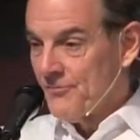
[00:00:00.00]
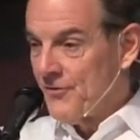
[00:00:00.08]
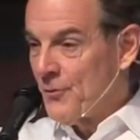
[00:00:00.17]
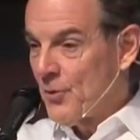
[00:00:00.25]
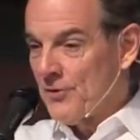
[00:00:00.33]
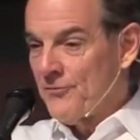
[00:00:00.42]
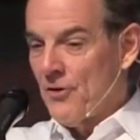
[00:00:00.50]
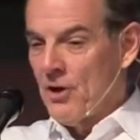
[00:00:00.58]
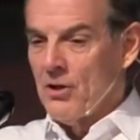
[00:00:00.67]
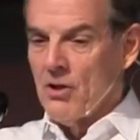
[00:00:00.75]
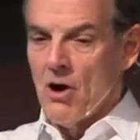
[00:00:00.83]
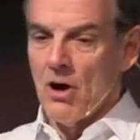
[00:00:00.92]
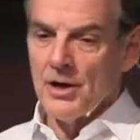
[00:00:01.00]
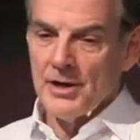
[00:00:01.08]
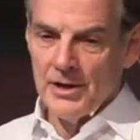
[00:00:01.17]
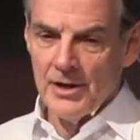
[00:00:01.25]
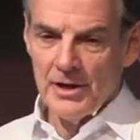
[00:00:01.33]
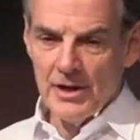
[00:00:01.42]
If you want to follow
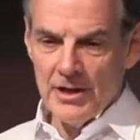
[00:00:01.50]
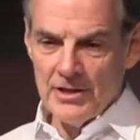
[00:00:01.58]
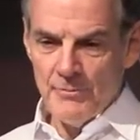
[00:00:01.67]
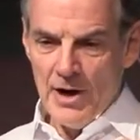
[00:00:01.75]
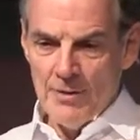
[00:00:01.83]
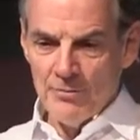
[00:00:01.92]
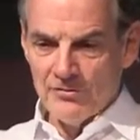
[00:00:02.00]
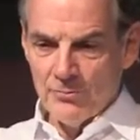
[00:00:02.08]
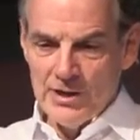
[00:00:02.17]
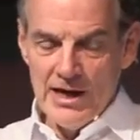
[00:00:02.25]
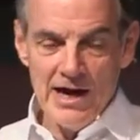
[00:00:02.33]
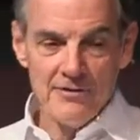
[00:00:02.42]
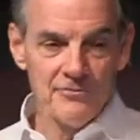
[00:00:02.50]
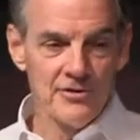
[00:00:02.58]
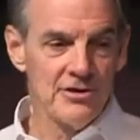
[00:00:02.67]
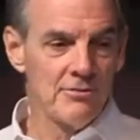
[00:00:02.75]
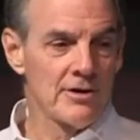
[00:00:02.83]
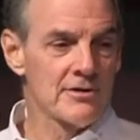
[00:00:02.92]
along in the Bibles we have for
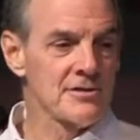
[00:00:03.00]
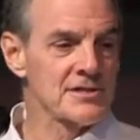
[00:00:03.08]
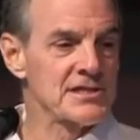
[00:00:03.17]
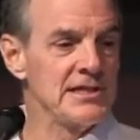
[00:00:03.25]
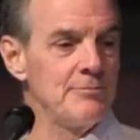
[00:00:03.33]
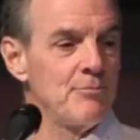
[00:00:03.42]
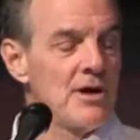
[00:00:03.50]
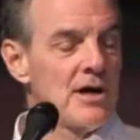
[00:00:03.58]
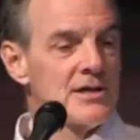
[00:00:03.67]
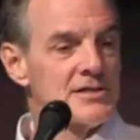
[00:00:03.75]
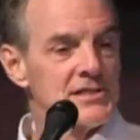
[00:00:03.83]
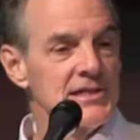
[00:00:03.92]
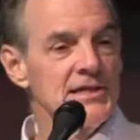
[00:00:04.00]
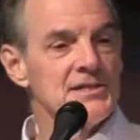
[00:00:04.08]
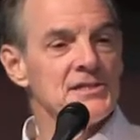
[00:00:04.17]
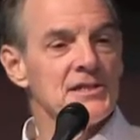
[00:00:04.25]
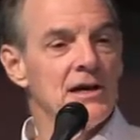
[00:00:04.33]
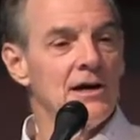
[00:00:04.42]
you under the seat, uh,
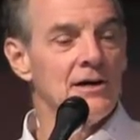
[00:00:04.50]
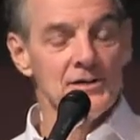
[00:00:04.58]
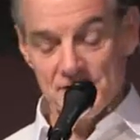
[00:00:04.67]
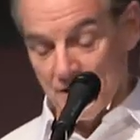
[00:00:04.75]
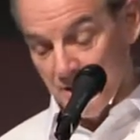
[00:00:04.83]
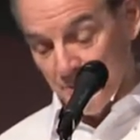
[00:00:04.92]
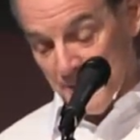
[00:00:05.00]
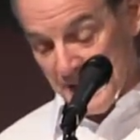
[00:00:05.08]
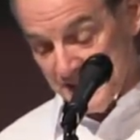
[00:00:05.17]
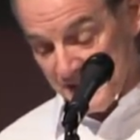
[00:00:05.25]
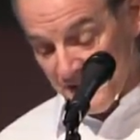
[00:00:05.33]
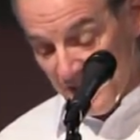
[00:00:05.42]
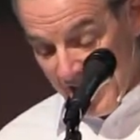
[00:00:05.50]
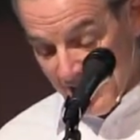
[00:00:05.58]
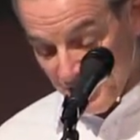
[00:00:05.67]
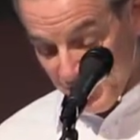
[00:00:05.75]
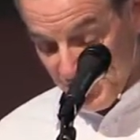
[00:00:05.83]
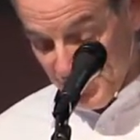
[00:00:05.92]
seats, uh, it's on page
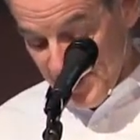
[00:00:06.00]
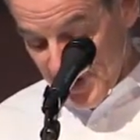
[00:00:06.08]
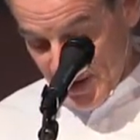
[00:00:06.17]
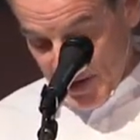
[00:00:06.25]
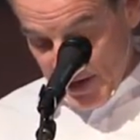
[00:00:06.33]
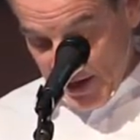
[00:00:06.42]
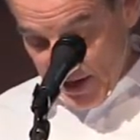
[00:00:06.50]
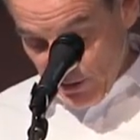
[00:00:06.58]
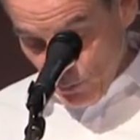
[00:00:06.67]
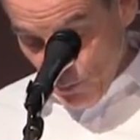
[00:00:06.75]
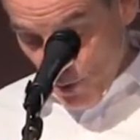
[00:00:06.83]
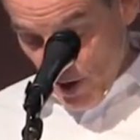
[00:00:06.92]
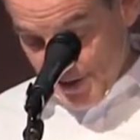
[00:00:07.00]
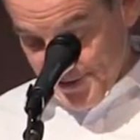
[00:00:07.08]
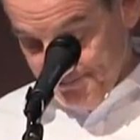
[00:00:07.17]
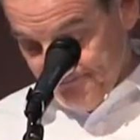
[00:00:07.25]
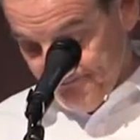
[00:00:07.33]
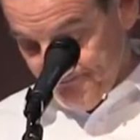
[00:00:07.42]
1000 and 1.